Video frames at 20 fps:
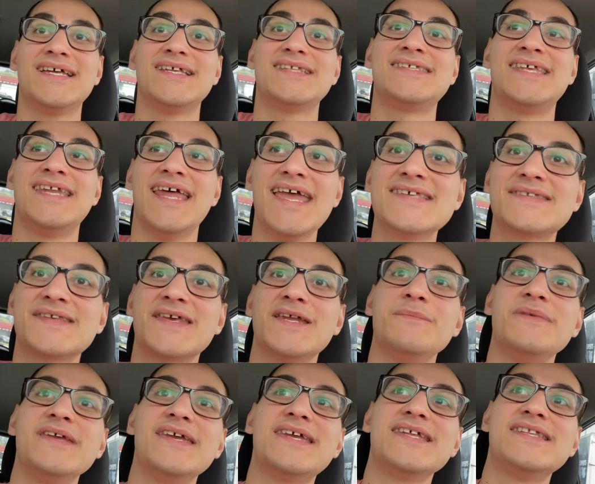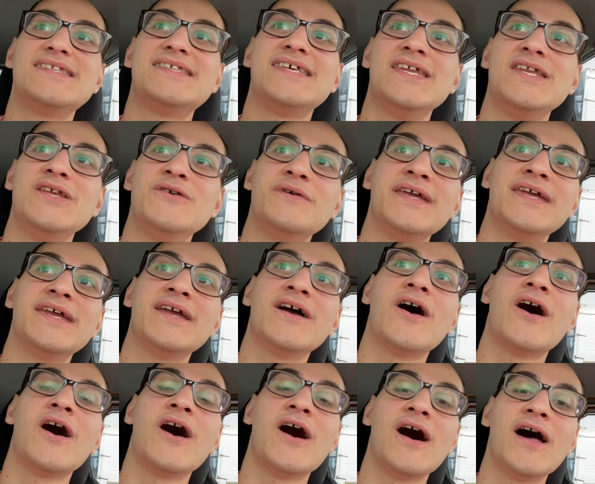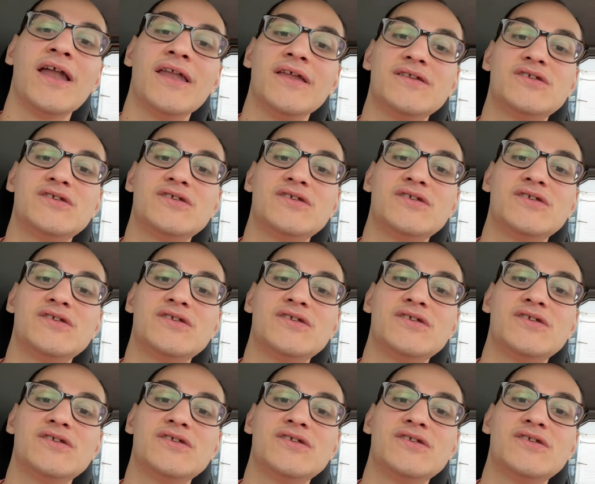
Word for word: Today is going to be continuing on